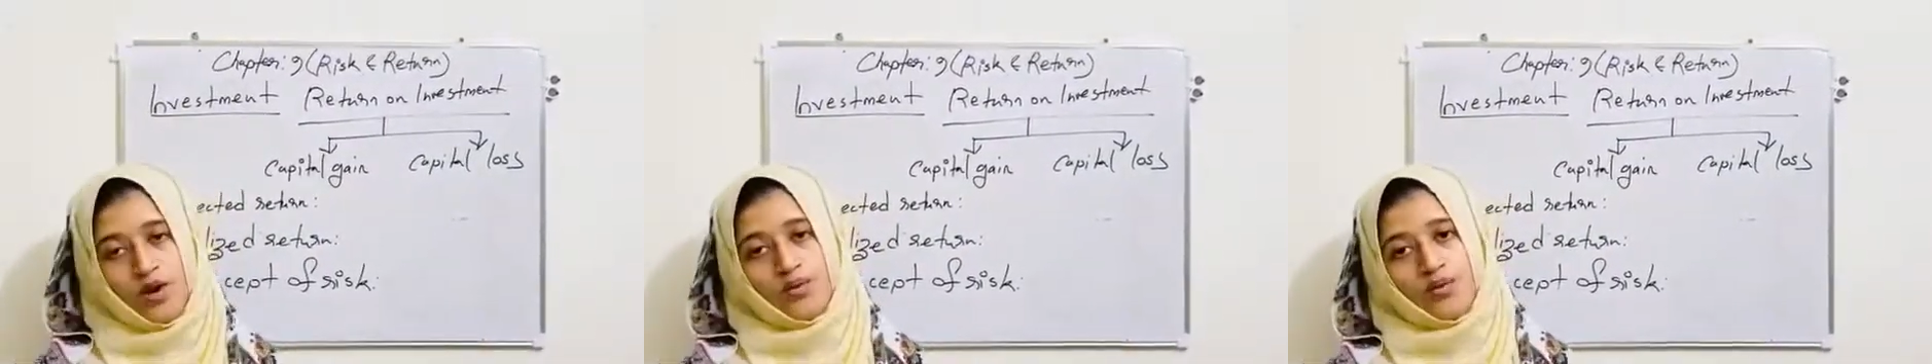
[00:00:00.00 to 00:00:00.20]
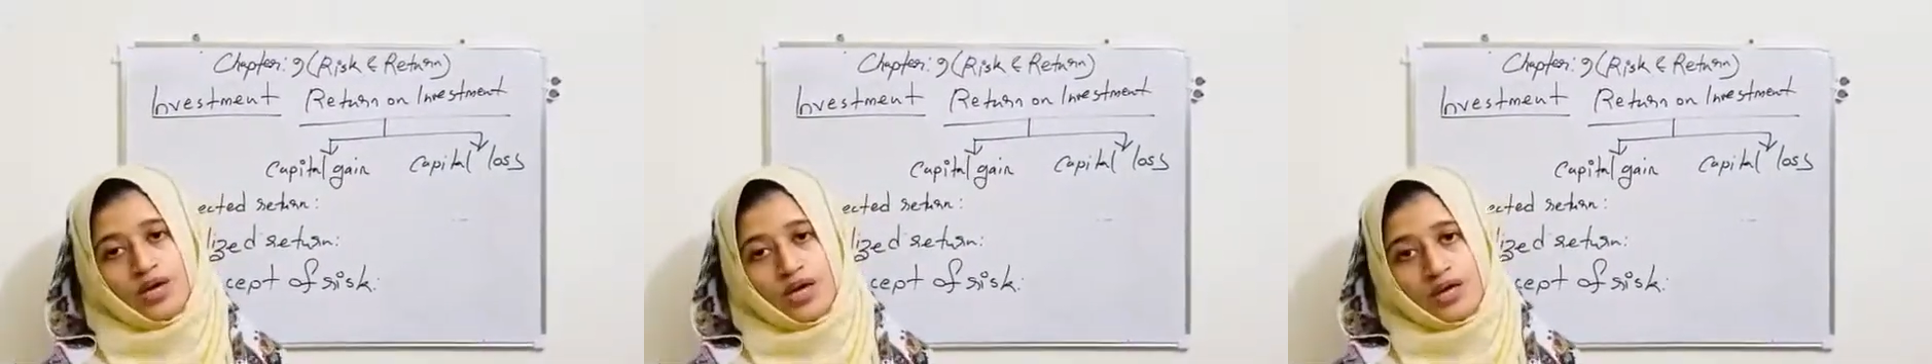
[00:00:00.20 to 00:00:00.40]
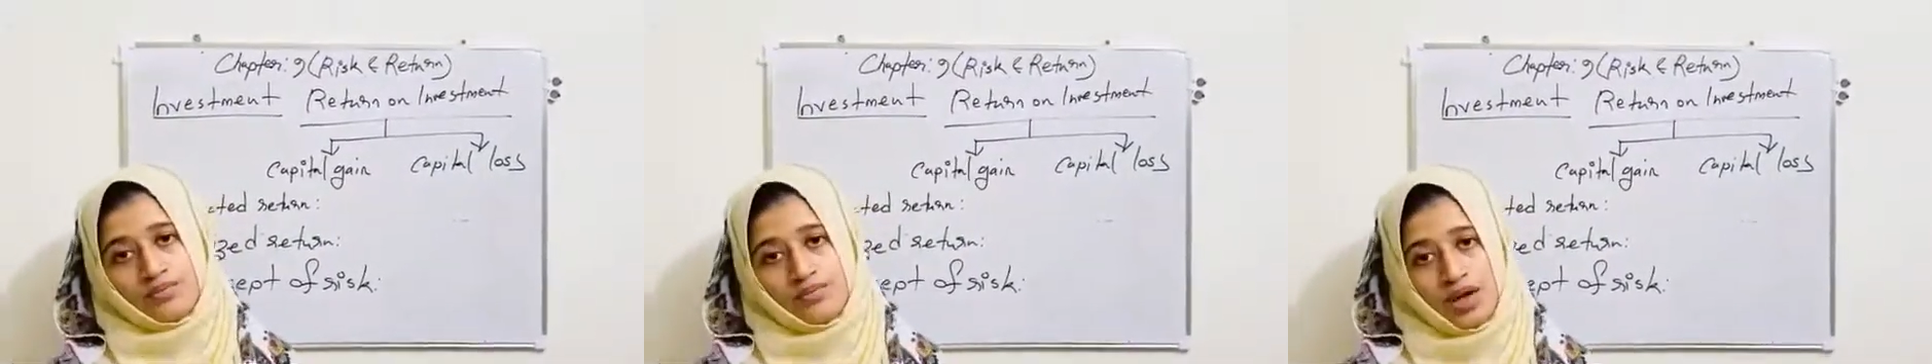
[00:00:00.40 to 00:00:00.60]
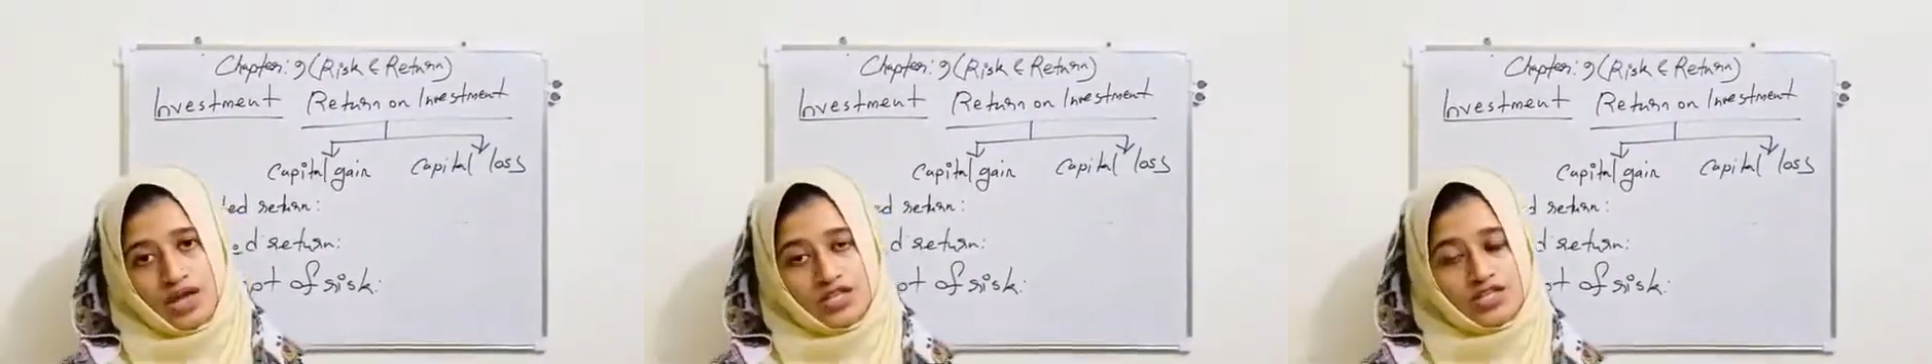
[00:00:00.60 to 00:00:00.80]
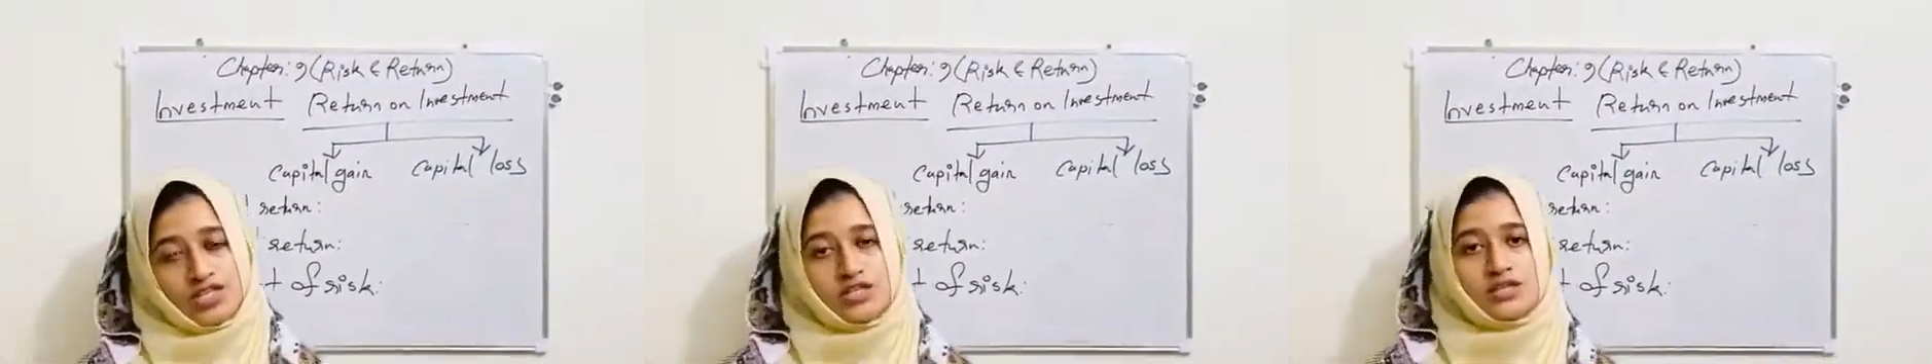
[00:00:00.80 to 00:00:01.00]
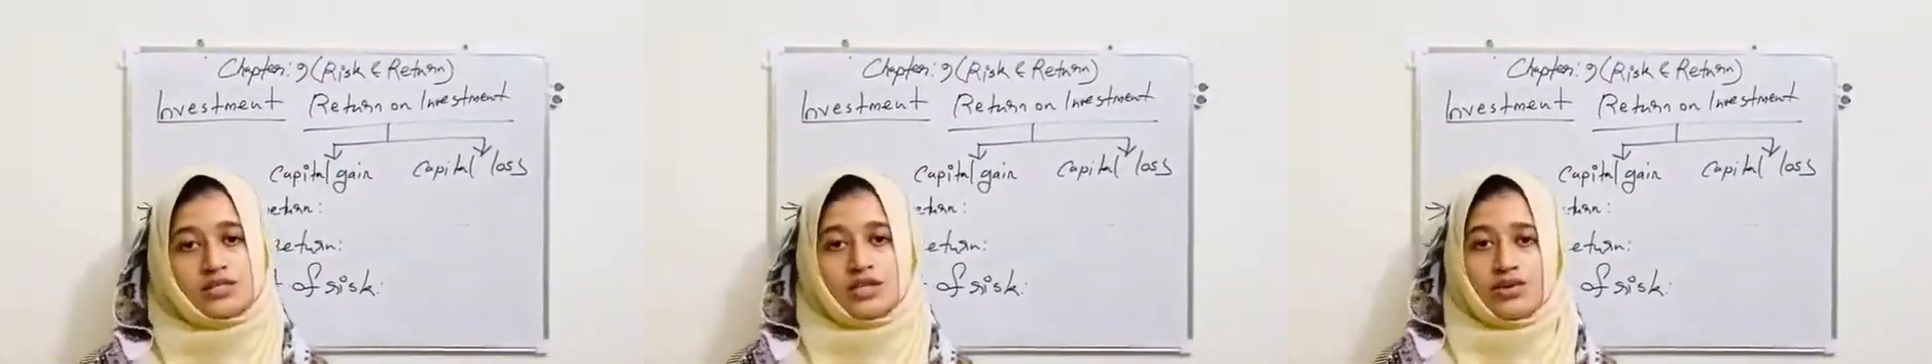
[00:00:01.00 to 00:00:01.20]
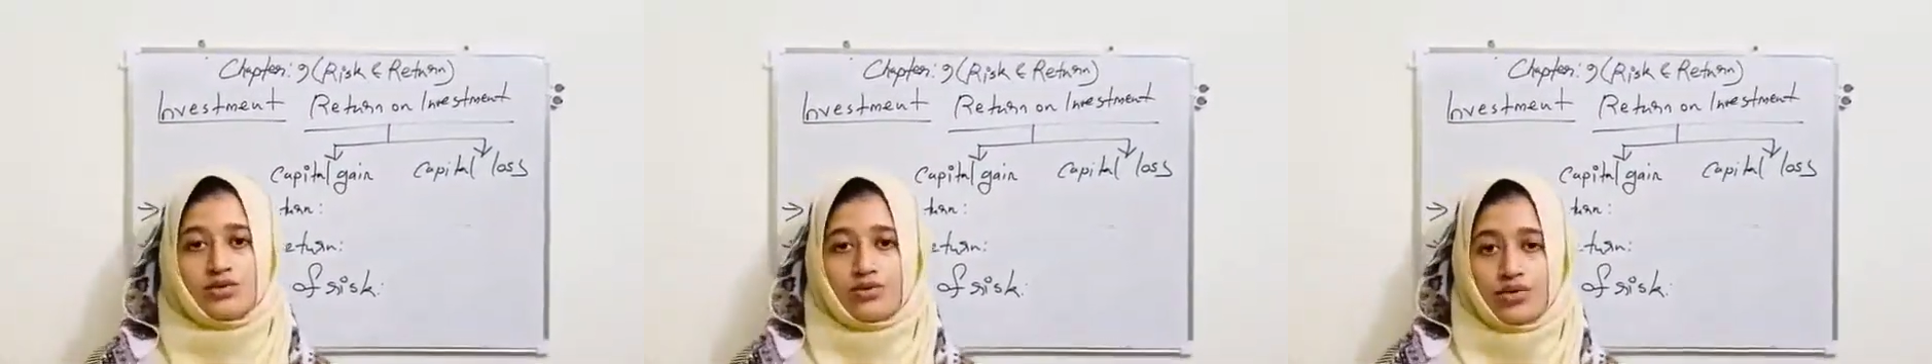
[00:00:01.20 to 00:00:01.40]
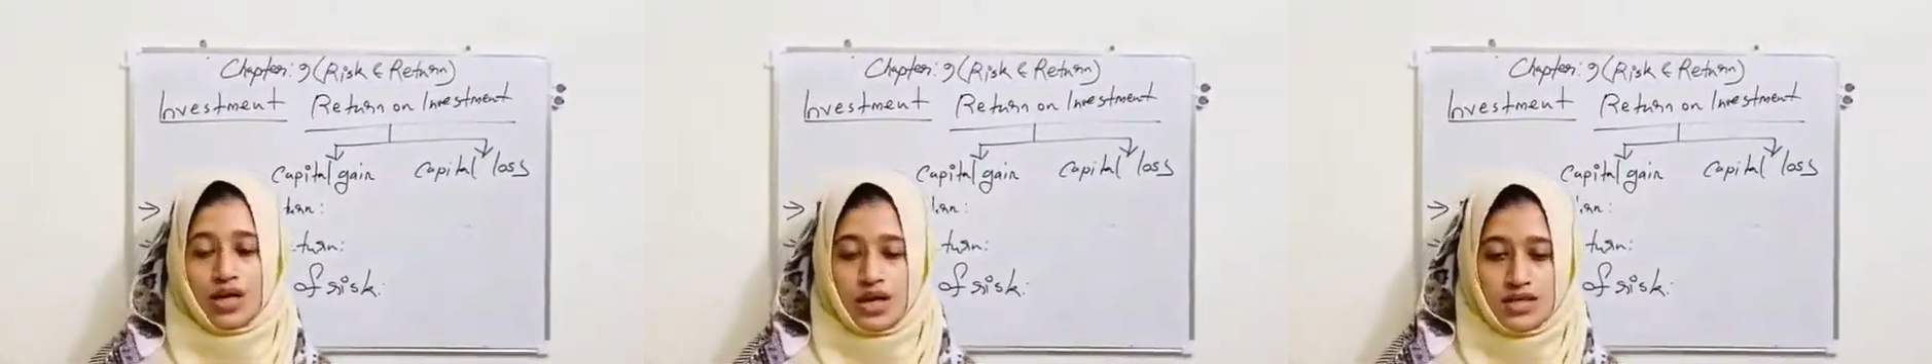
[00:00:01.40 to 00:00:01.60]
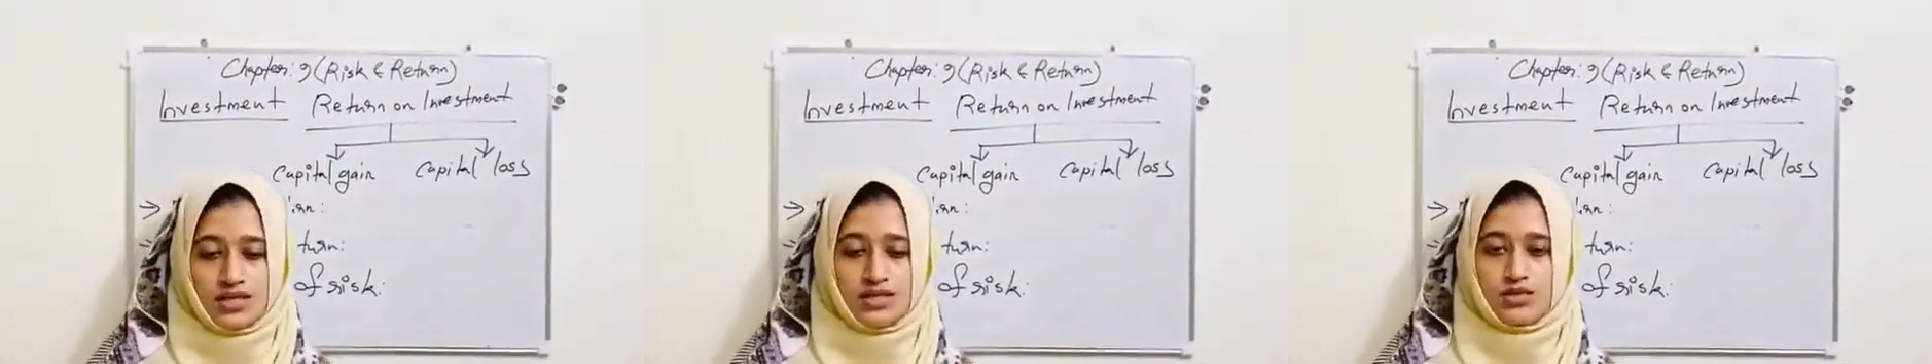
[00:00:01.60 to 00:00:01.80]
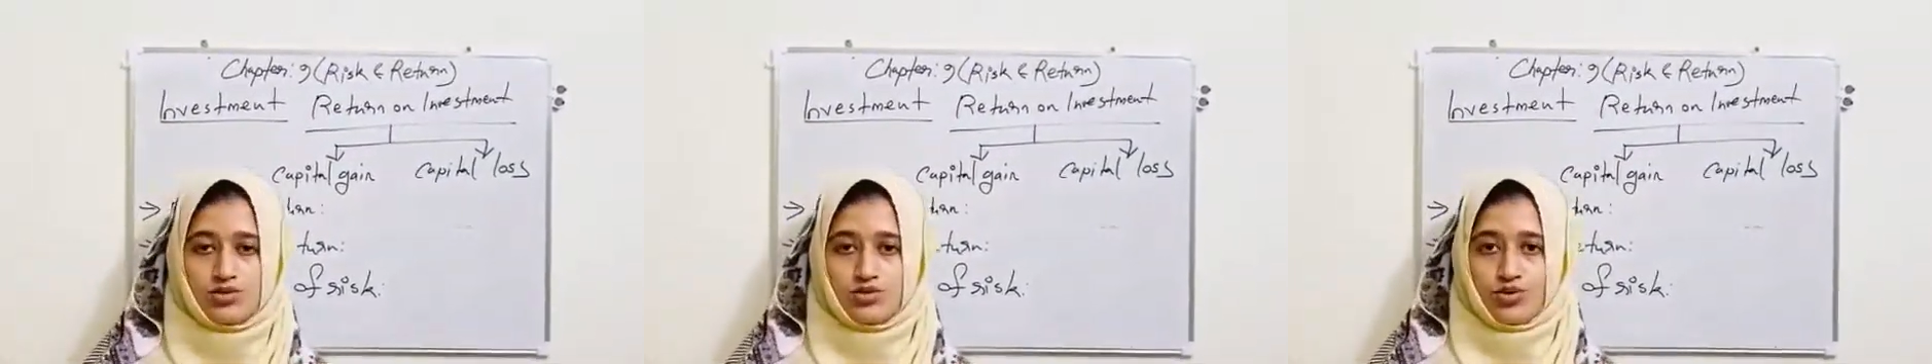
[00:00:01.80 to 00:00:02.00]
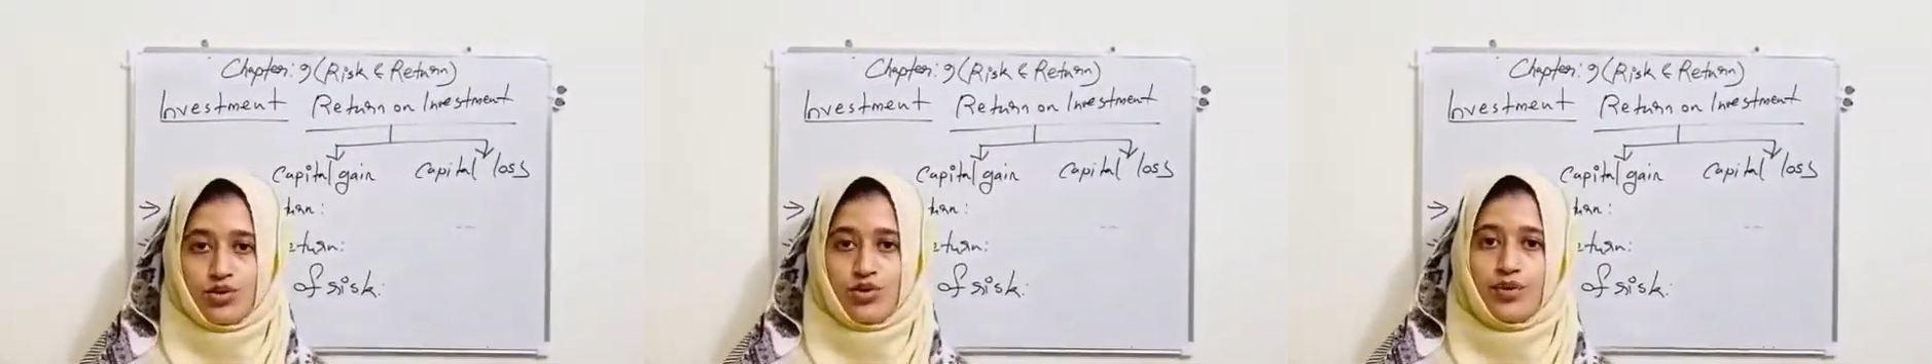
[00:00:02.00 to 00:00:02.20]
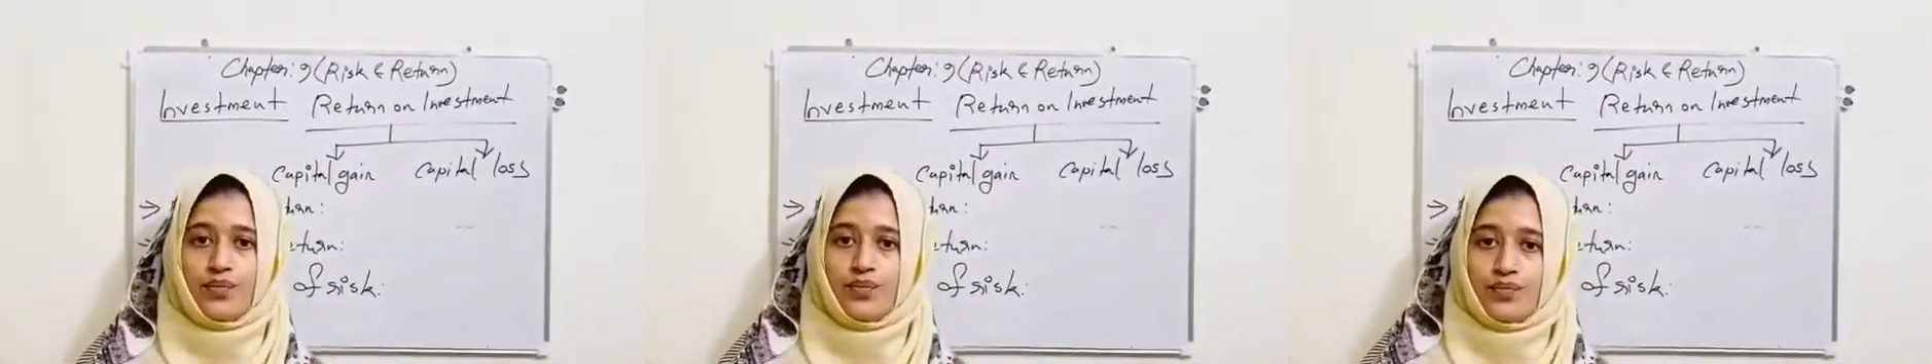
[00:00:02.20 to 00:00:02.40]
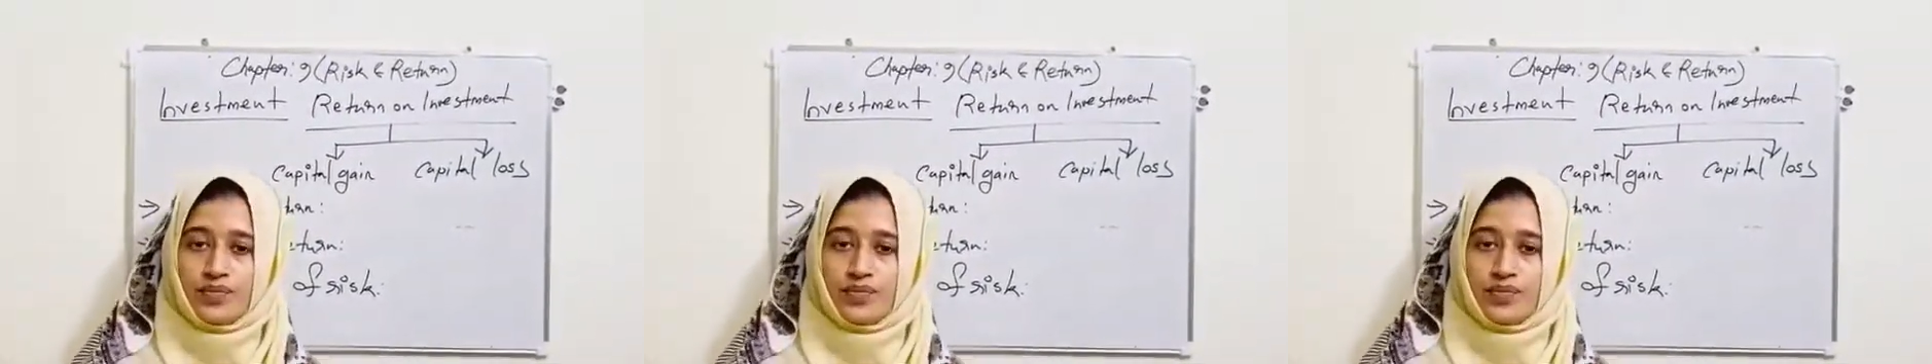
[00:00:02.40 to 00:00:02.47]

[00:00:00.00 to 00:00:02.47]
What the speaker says: We can measure the risk through